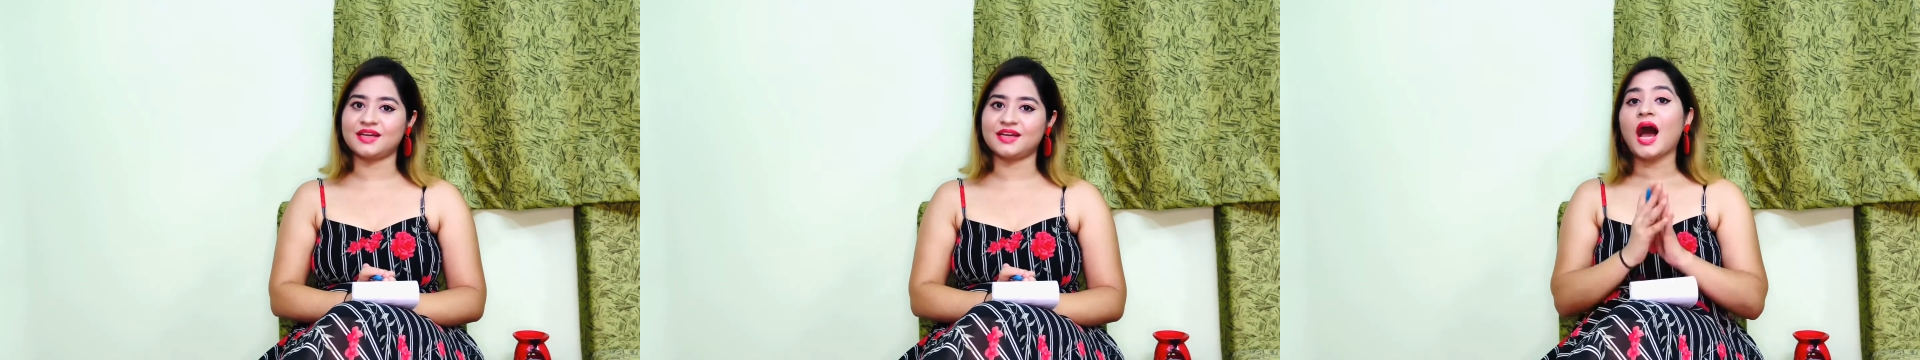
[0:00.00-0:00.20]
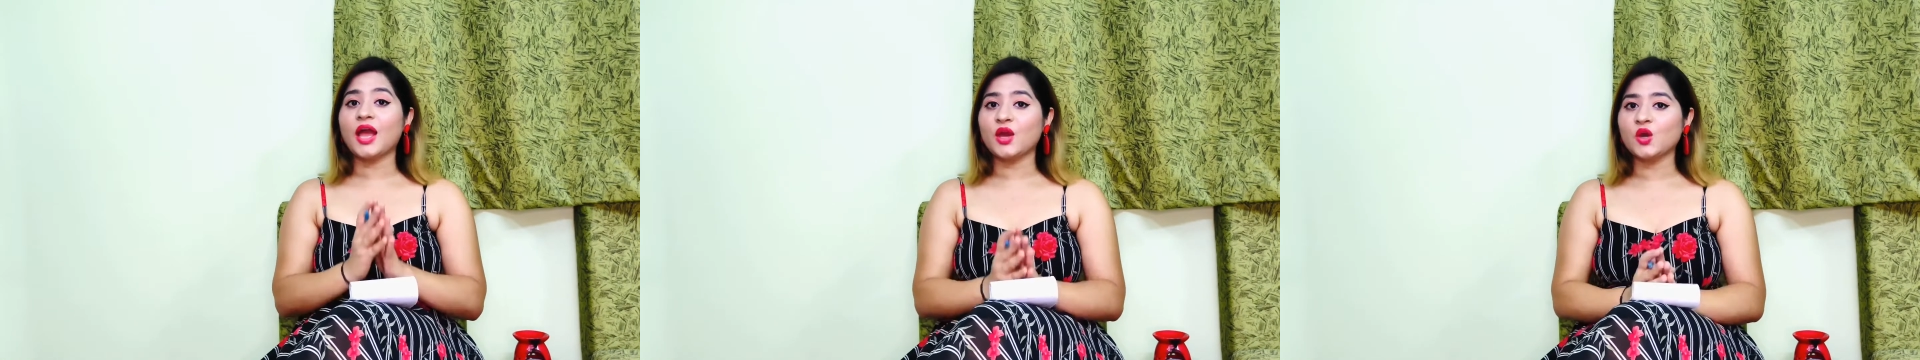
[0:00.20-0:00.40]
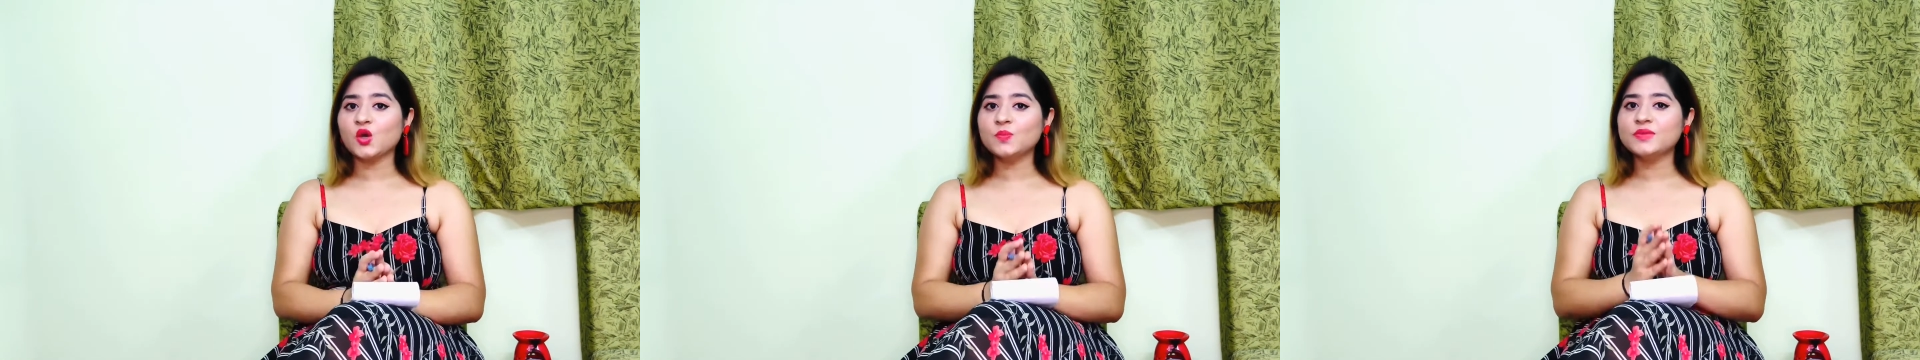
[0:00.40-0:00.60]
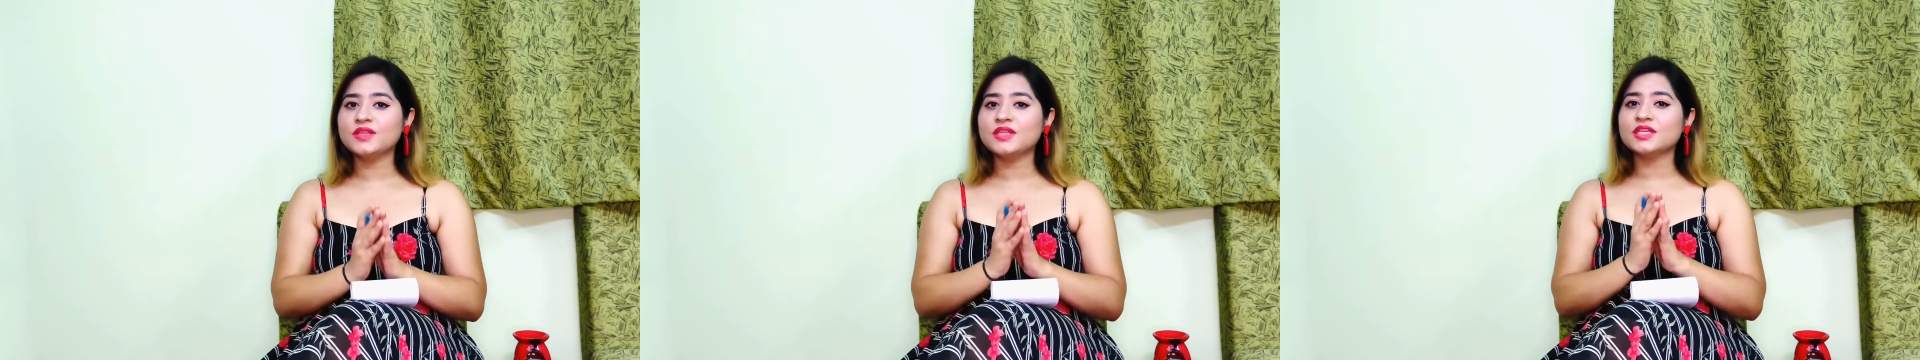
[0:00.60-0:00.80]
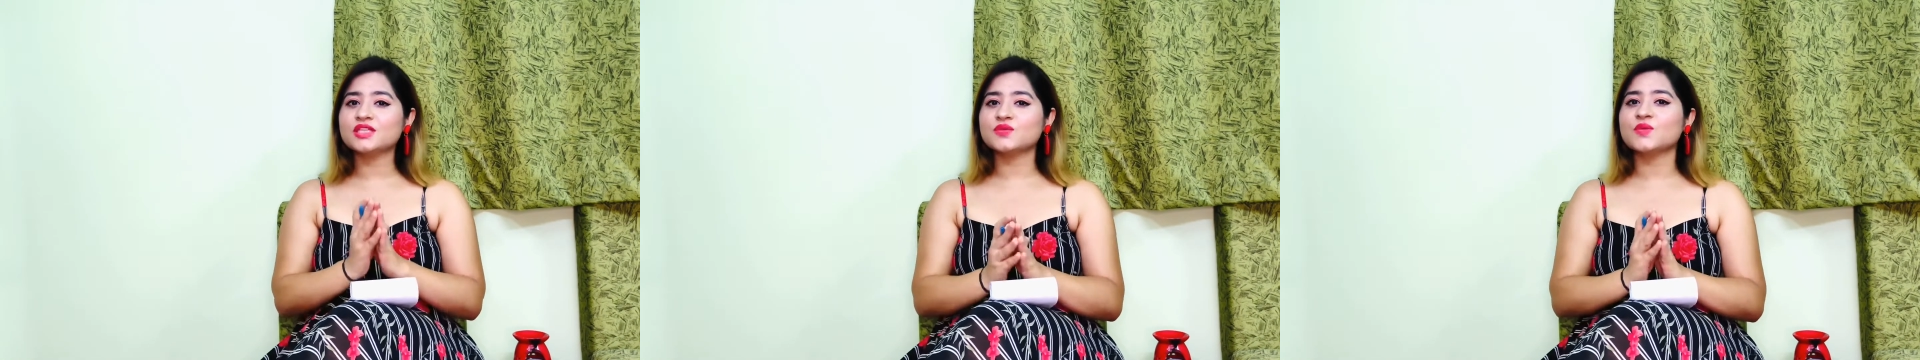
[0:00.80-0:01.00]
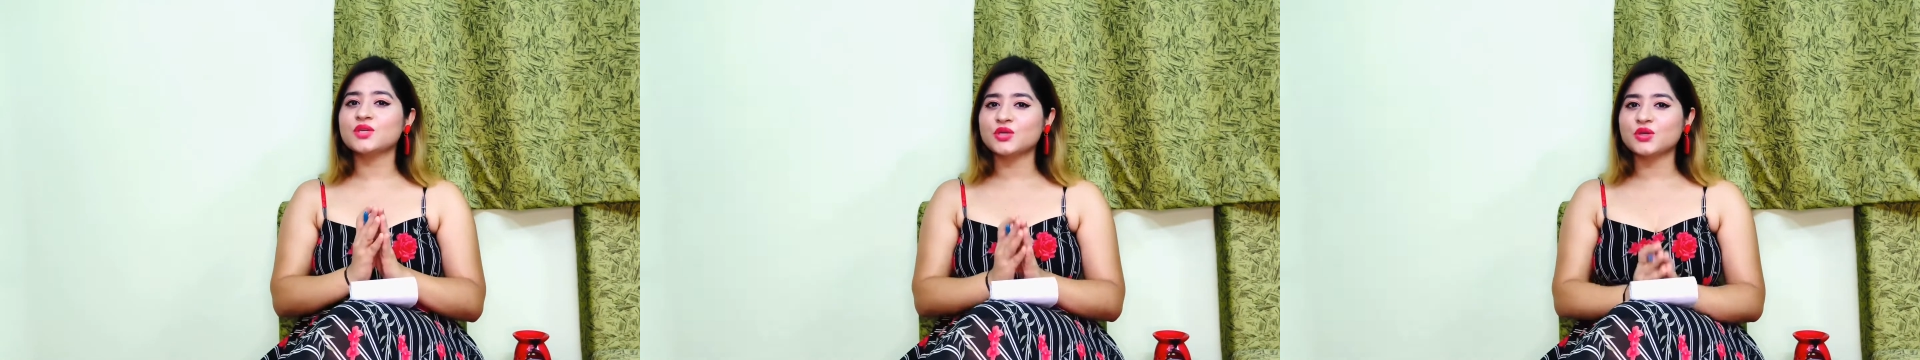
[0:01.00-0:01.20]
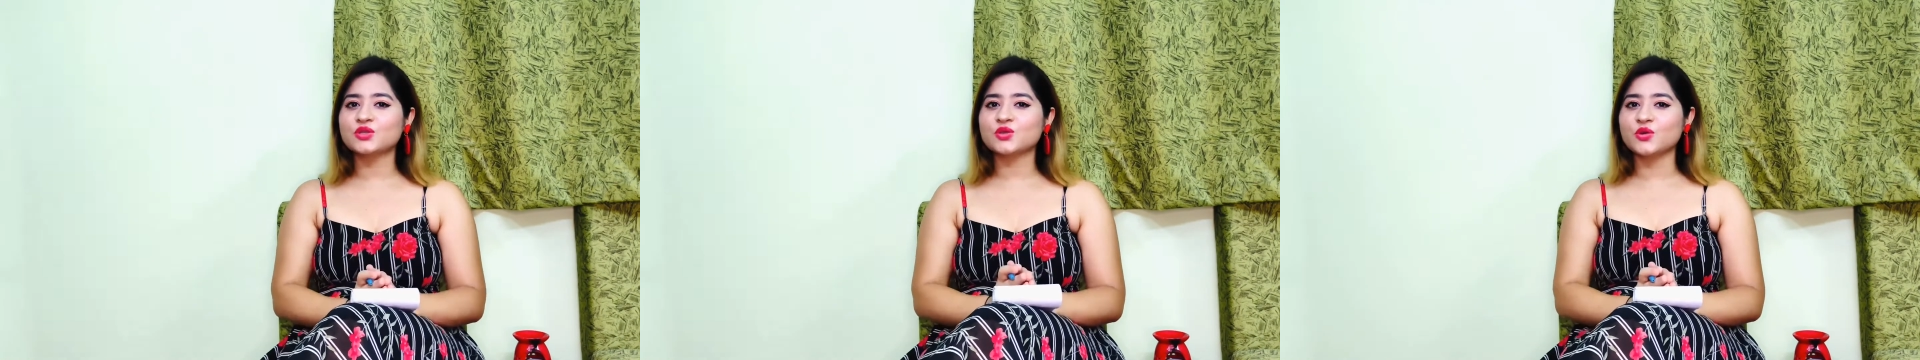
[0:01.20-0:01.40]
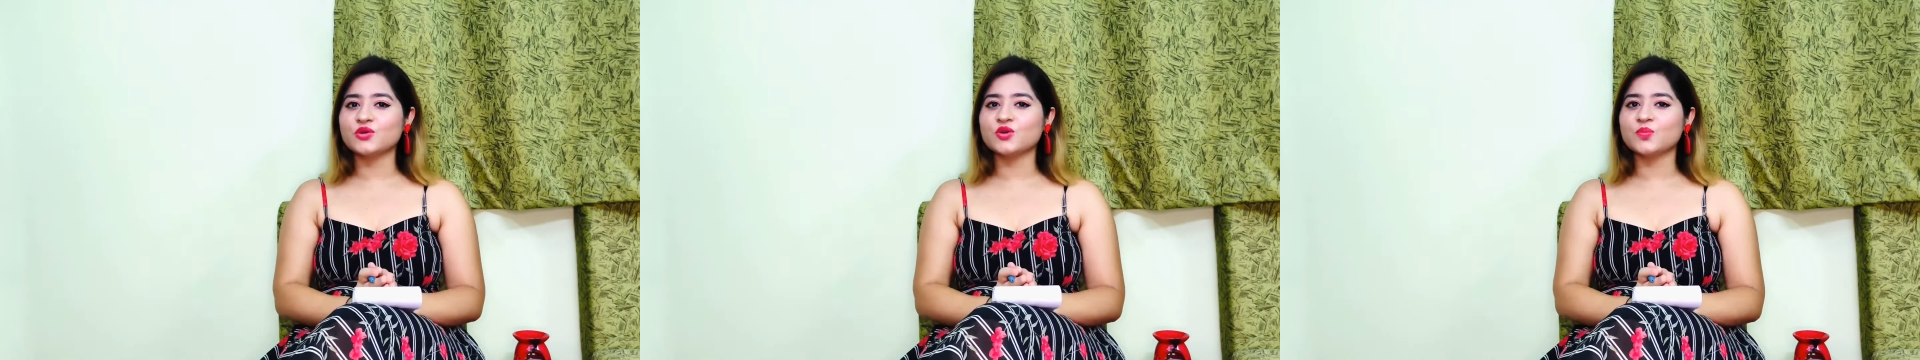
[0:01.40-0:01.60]
I hope this video is
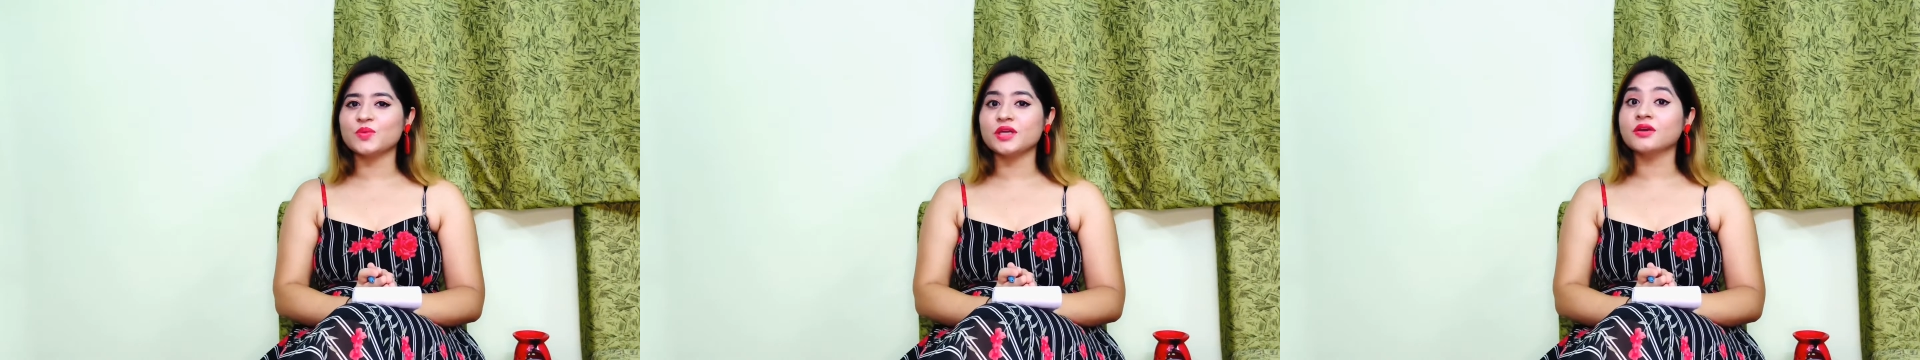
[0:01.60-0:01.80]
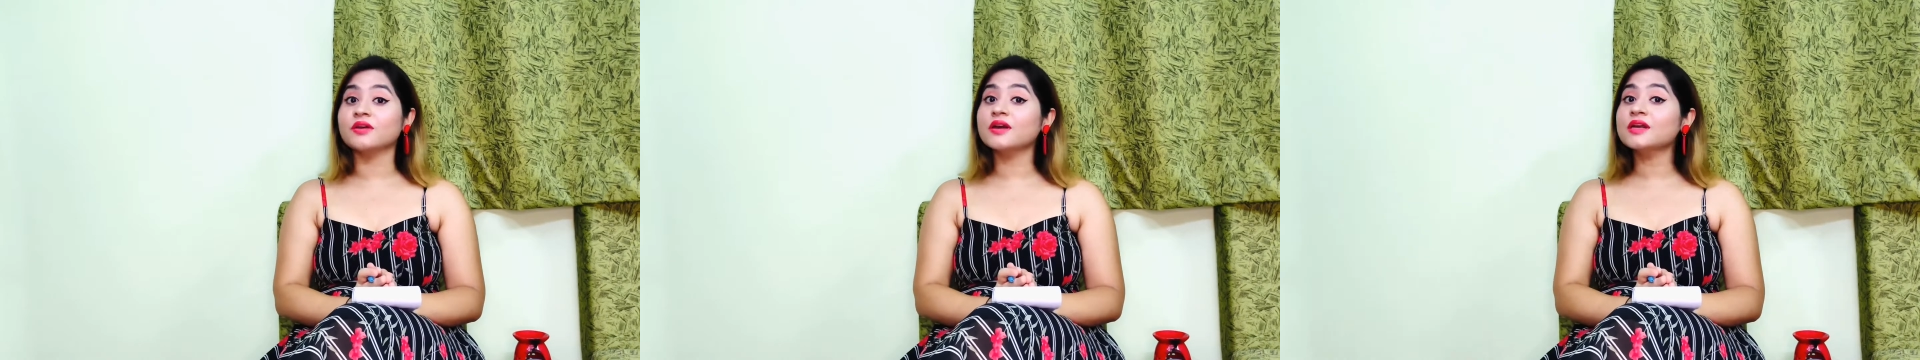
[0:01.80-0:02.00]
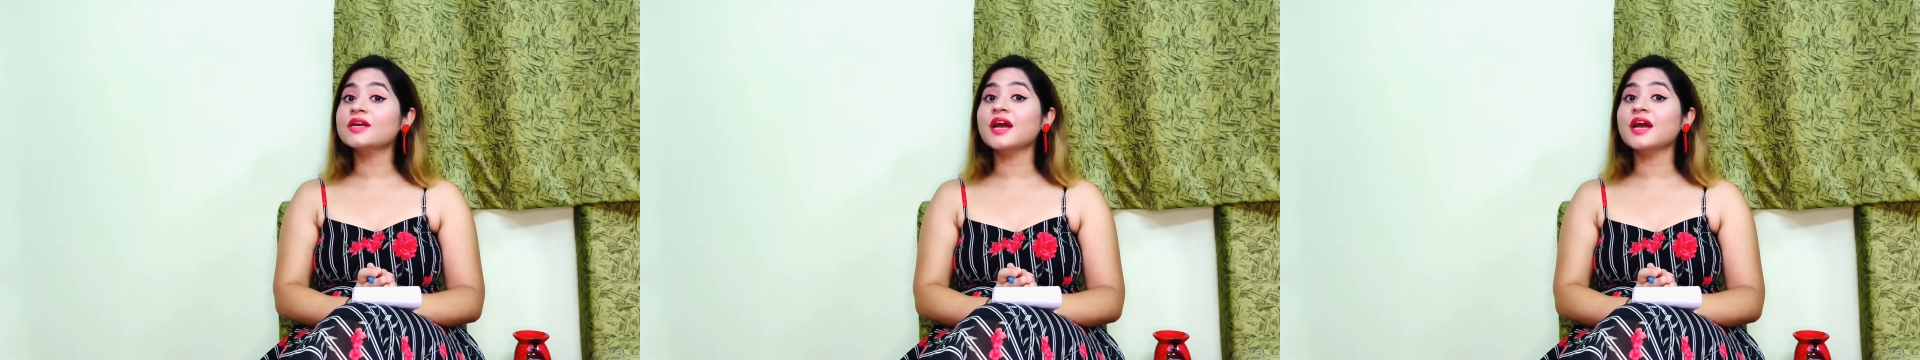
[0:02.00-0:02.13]
going to be really